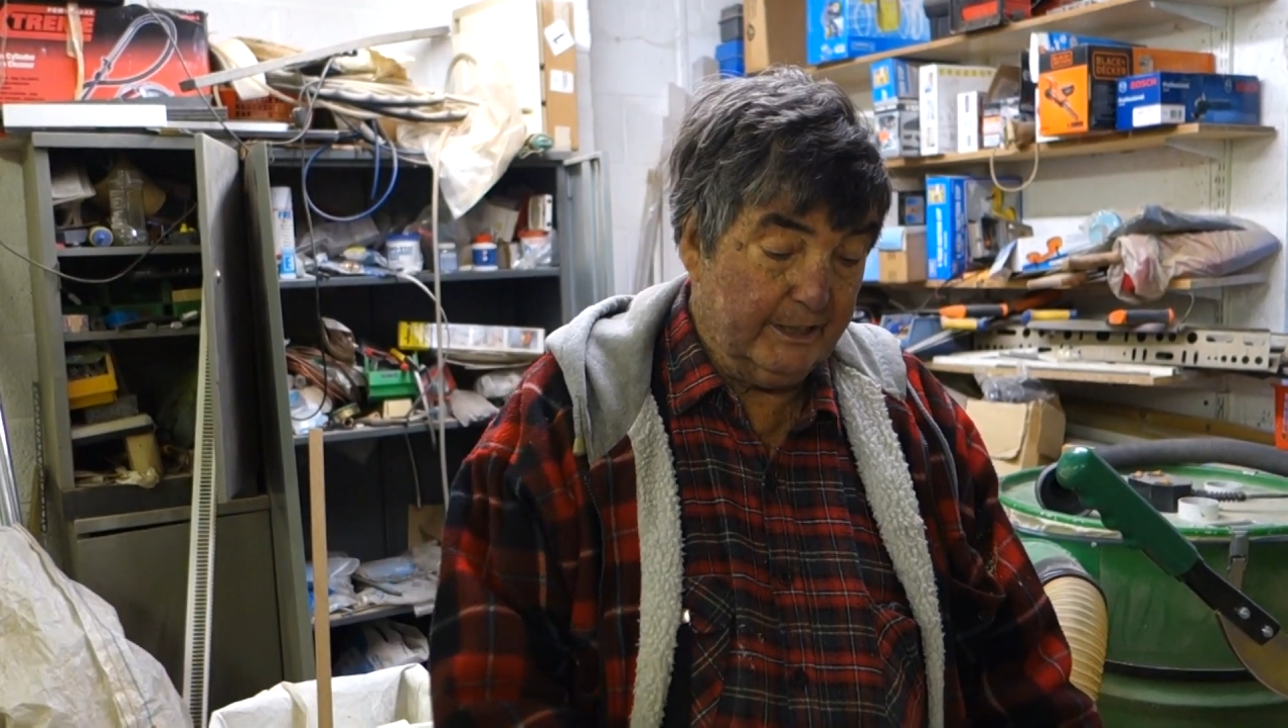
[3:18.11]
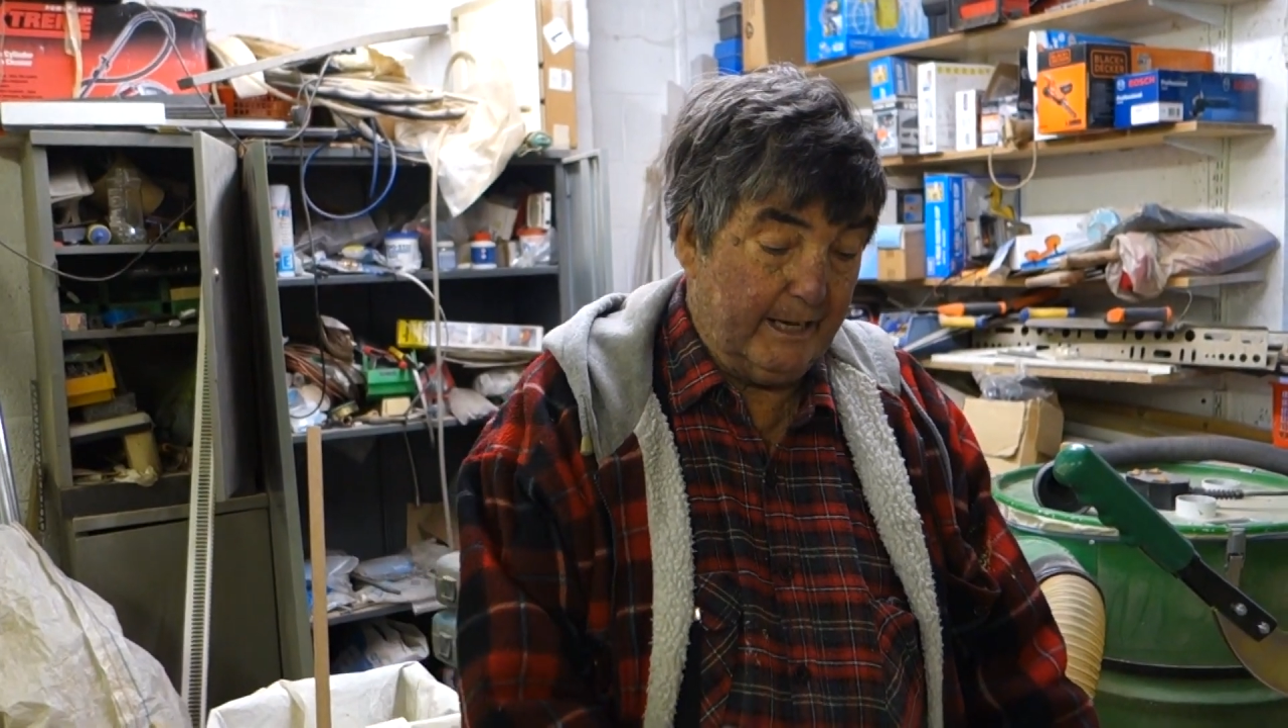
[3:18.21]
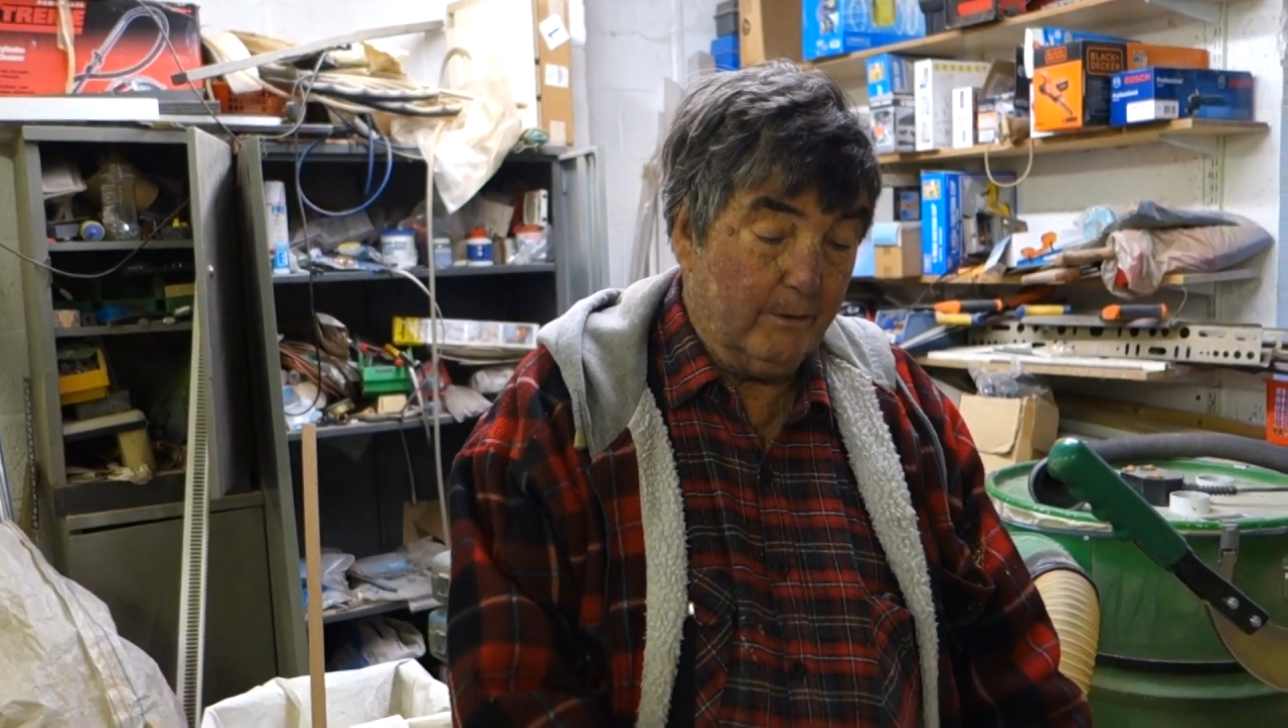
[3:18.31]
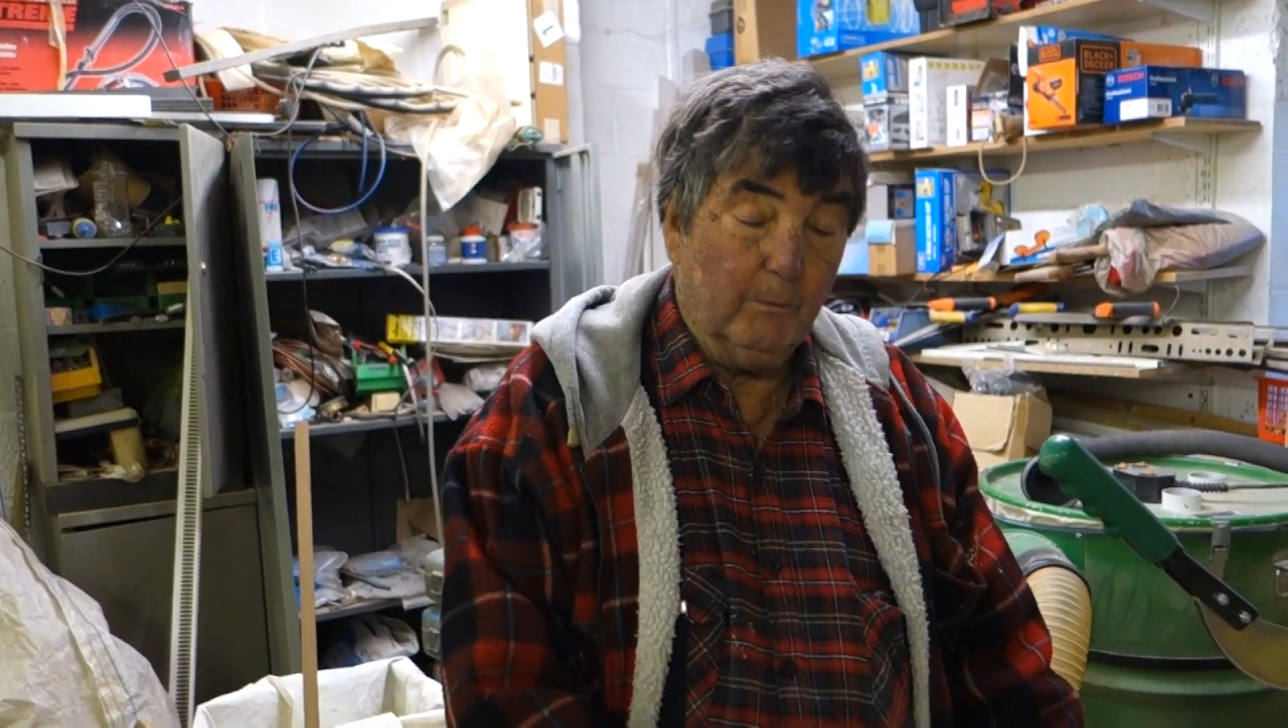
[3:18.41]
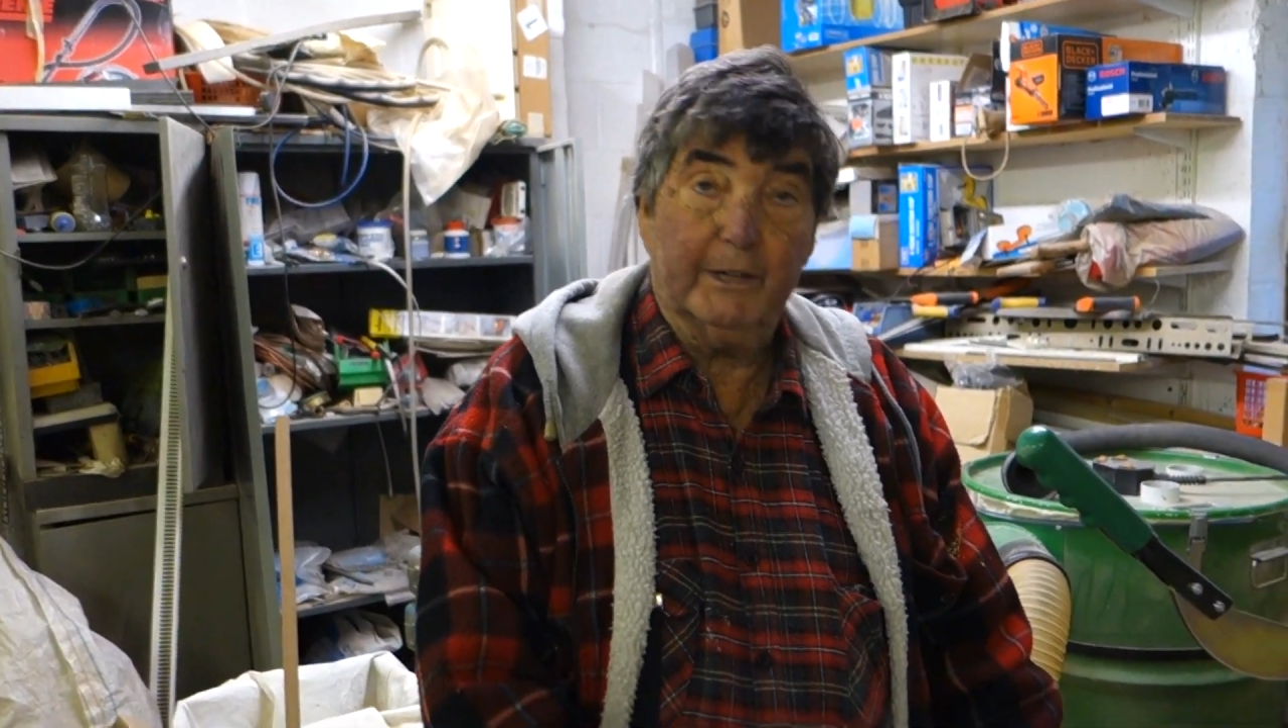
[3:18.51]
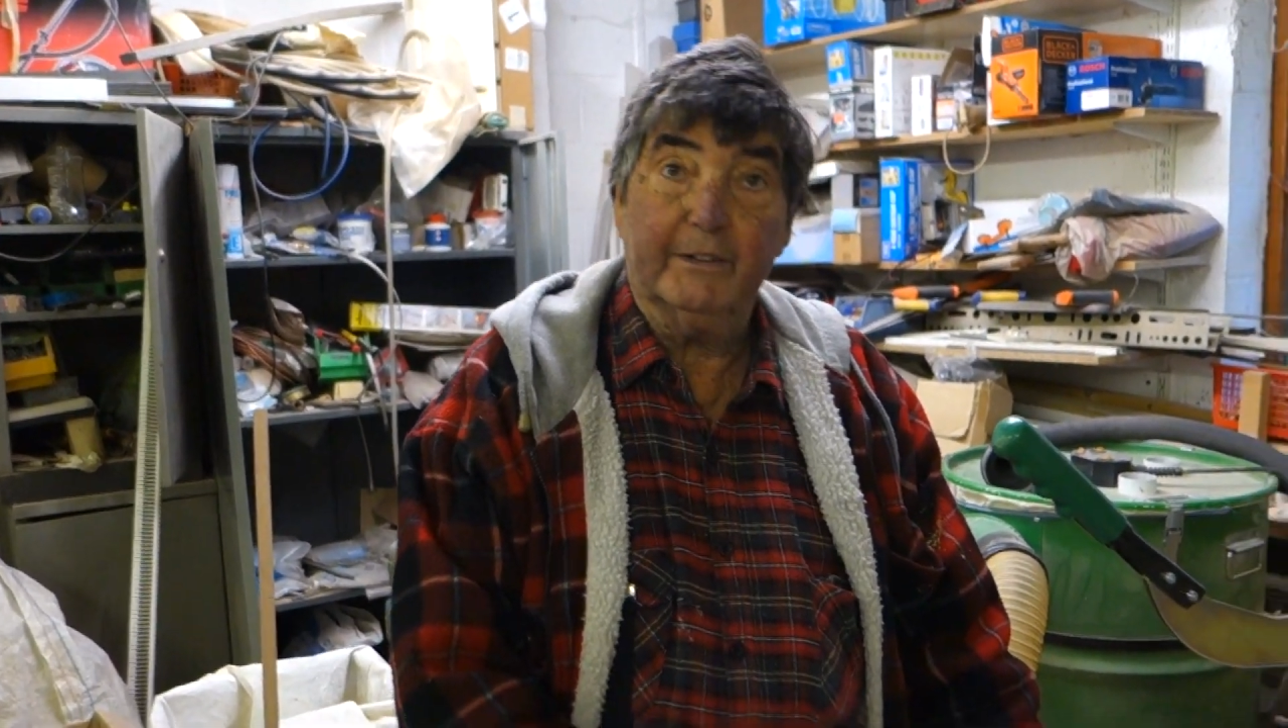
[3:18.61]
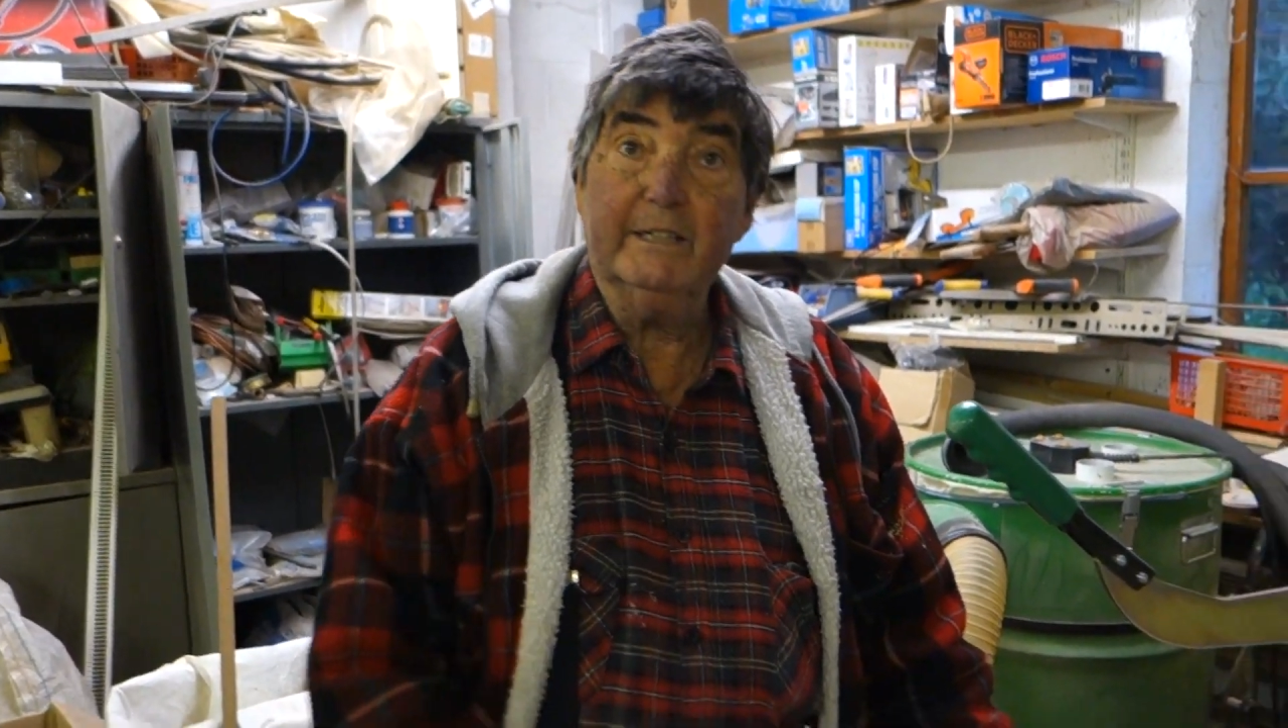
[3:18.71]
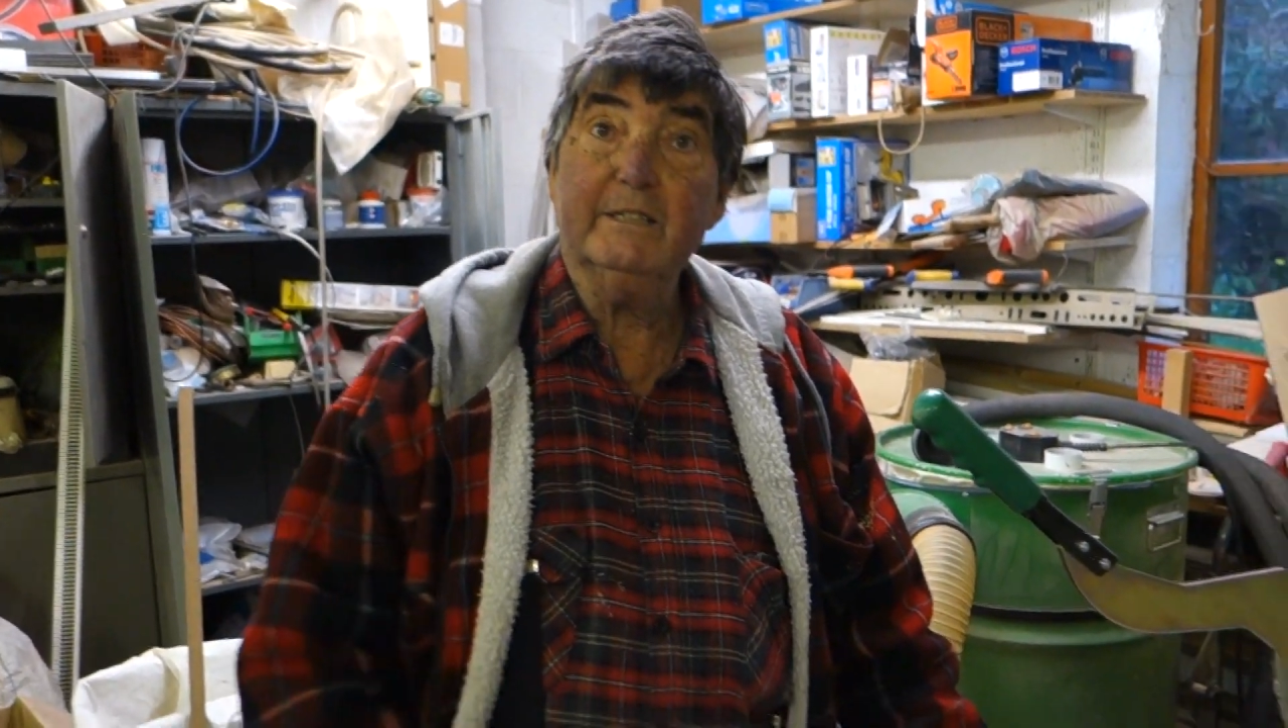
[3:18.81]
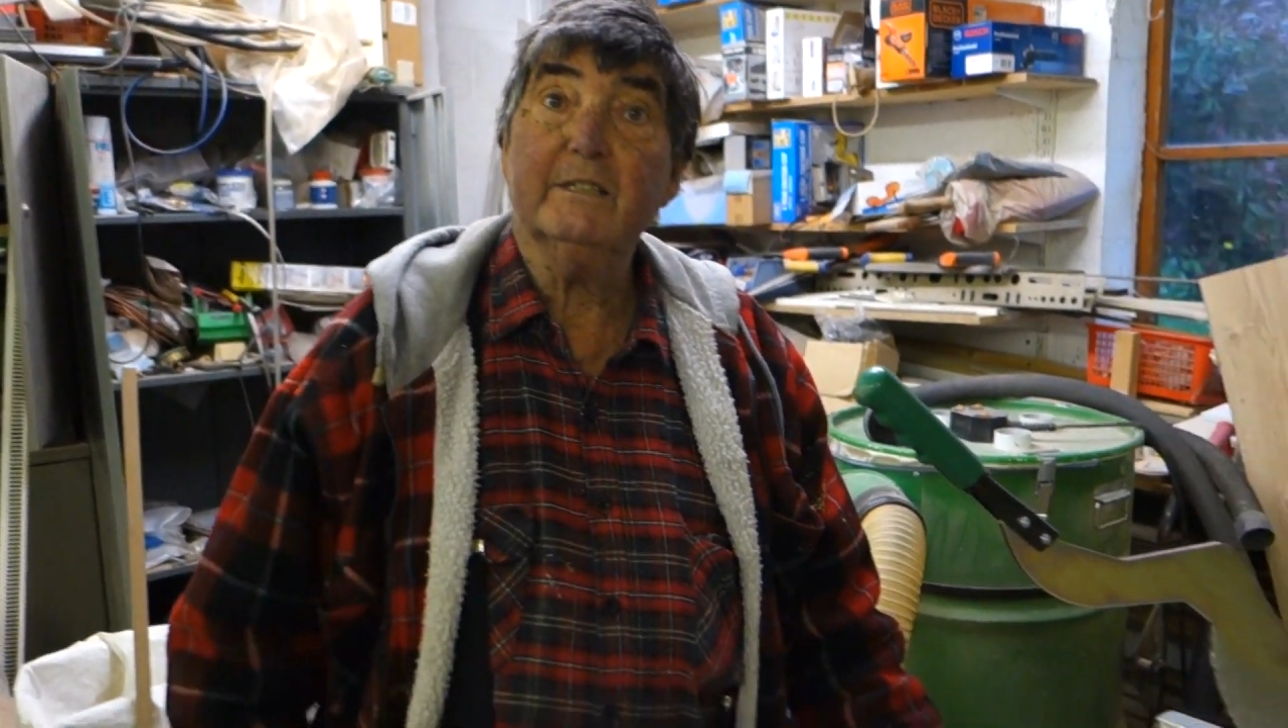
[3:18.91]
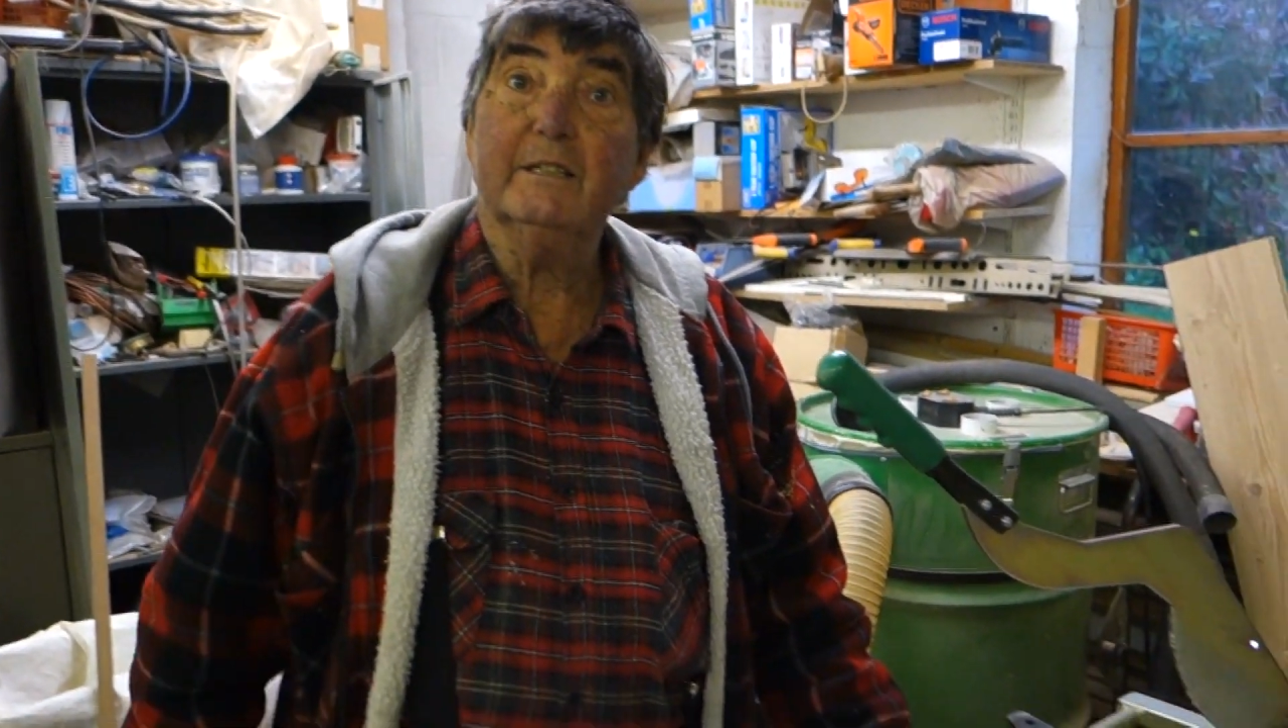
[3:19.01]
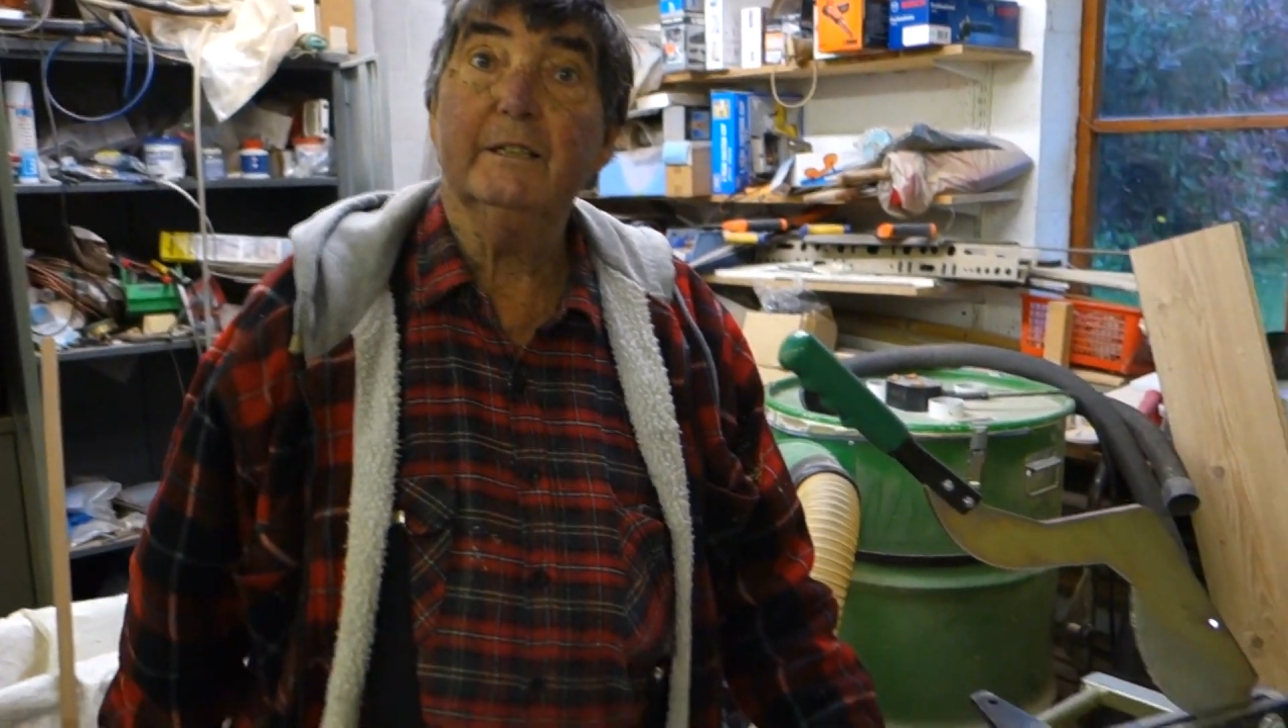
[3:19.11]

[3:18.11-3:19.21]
getting one of these.